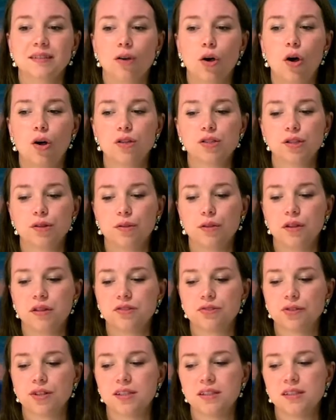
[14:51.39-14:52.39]
also the
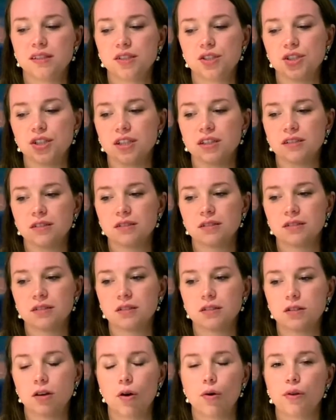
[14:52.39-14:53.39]
transition
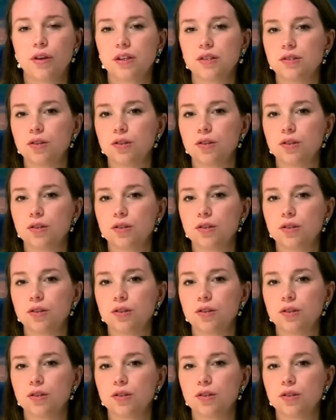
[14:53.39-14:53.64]
going